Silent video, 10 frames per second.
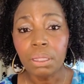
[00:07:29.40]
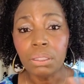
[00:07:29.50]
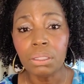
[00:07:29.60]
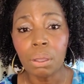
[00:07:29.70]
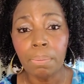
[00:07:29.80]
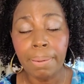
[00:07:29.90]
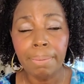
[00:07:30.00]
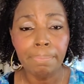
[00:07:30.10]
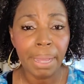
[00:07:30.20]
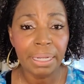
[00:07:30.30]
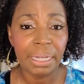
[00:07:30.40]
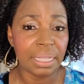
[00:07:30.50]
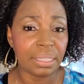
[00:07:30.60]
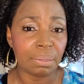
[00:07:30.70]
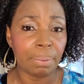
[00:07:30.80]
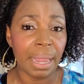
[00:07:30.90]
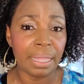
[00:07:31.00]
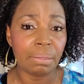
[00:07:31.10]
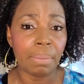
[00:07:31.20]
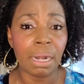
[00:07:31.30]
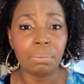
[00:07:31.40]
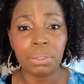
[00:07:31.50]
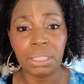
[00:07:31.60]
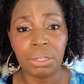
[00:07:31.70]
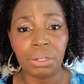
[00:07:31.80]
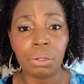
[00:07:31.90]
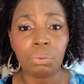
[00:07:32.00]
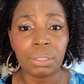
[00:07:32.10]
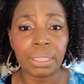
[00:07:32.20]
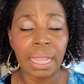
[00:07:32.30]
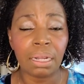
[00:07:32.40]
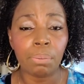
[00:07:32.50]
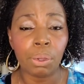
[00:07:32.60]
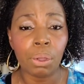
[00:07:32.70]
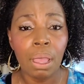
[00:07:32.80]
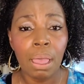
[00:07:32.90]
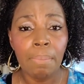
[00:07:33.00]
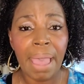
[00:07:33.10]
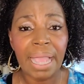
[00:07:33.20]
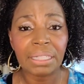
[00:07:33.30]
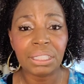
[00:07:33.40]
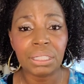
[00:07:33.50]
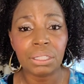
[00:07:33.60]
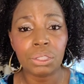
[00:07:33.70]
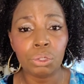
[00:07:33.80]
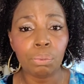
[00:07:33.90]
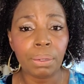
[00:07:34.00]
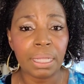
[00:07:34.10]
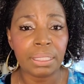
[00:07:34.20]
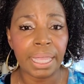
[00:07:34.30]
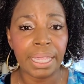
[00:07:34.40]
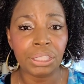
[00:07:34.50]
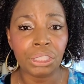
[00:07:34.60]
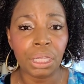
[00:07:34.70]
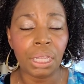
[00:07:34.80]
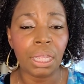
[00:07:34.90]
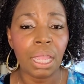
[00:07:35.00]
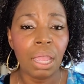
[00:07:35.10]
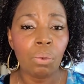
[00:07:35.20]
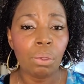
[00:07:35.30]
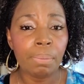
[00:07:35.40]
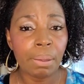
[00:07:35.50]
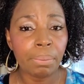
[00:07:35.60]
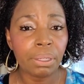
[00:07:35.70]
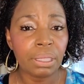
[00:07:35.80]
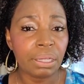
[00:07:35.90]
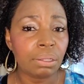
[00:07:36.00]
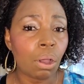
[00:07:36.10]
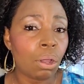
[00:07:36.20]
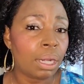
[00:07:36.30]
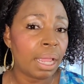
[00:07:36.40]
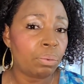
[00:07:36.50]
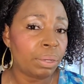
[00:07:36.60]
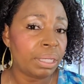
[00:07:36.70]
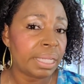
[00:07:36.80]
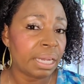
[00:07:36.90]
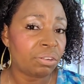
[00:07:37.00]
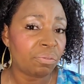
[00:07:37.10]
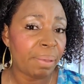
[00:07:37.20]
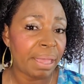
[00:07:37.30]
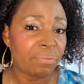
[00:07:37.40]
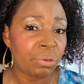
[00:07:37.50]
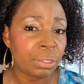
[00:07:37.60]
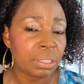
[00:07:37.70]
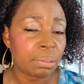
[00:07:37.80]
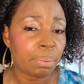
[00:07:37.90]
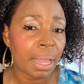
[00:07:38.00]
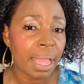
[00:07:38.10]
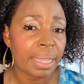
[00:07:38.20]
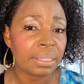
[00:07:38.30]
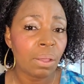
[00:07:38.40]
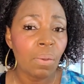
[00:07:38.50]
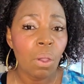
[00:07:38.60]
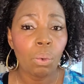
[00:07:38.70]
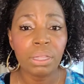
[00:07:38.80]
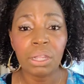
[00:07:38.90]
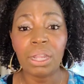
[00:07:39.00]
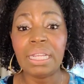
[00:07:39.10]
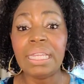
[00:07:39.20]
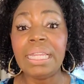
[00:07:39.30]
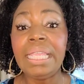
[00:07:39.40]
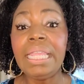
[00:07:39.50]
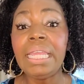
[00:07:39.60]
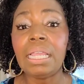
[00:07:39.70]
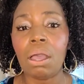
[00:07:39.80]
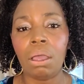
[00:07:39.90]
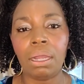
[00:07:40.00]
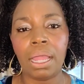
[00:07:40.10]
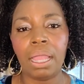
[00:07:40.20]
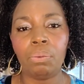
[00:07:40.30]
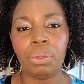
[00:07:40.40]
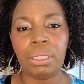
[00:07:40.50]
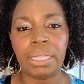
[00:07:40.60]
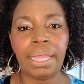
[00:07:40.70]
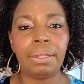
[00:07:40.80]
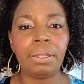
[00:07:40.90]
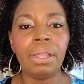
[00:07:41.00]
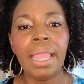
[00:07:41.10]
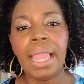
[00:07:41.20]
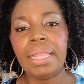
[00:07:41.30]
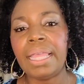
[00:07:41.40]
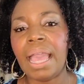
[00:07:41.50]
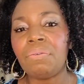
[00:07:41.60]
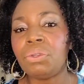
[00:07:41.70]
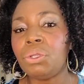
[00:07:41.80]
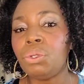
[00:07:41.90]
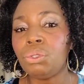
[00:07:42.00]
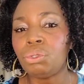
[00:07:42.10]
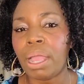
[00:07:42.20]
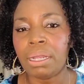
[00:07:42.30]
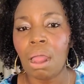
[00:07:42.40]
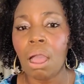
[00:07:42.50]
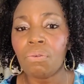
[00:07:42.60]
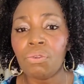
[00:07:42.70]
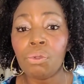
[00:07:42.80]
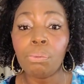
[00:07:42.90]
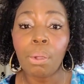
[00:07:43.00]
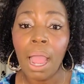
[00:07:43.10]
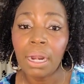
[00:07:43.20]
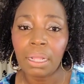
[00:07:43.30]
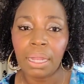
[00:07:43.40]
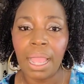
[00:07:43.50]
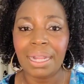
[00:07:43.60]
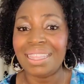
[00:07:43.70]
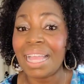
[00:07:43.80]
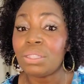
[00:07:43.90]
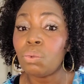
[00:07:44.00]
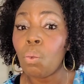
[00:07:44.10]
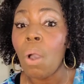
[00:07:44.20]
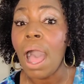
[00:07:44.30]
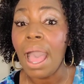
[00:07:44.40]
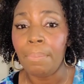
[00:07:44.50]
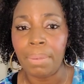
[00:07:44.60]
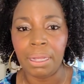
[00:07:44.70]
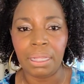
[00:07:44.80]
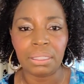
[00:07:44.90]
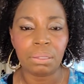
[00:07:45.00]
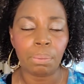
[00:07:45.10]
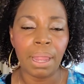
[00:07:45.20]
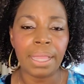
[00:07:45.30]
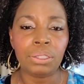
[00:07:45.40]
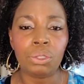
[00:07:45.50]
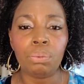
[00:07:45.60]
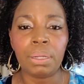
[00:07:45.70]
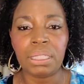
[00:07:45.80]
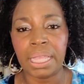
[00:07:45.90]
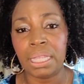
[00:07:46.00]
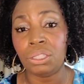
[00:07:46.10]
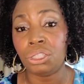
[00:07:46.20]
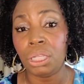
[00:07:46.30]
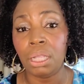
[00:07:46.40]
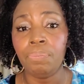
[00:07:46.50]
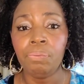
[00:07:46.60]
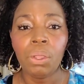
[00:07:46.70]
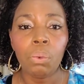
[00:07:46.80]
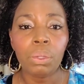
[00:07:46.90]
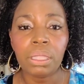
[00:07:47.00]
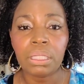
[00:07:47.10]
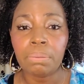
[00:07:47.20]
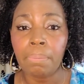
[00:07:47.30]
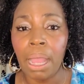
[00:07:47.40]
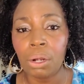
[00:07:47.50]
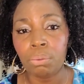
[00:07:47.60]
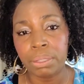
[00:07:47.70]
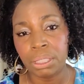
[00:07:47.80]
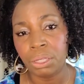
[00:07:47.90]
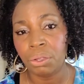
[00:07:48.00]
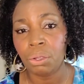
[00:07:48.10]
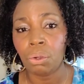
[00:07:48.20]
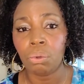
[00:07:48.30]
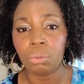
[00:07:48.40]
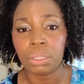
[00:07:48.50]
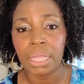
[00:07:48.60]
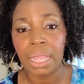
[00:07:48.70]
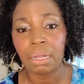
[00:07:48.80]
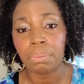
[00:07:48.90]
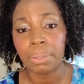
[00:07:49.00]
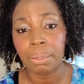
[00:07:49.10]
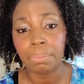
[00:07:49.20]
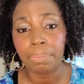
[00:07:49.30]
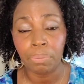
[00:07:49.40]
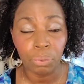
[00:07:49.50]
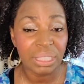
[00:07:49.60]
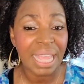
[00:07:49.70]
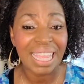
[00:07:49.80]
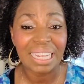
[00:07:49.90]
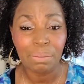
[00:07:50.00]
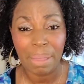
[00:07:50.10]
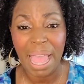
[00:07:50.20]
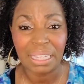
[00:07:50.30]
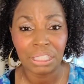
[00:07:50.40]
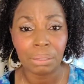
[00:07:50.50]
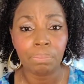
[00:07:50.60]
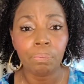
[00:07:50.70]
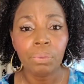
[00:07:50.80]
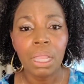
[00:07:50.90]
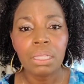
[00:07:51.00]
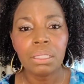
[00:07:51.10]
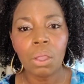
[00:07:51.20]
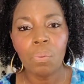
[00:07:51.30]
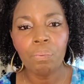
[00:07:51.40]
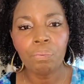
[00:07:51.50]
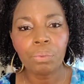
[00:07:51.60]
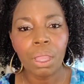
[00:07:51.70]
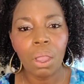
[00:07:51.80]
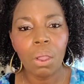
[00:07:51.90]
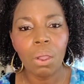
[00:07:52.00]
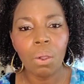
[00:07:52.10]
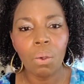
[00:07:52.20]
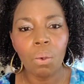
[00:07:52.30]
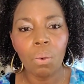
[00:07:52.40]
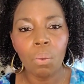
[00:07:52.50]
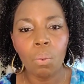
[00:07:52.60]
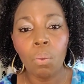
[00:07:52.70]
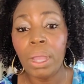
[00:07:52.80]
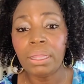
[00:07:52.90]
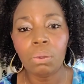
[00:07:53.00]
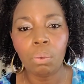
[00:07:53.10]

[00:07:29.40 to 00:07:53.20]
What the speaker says: So Monday is supplying the monomaterial recyclable packaging to Zooplus AG. Remember, they're the online retailer of pet food and supplies. Well, they're a leading online retailer, and they have a new dry dog food product line. That's why Monday is supplying Zooplus AG with this monomaterial recycling packaging. So, what?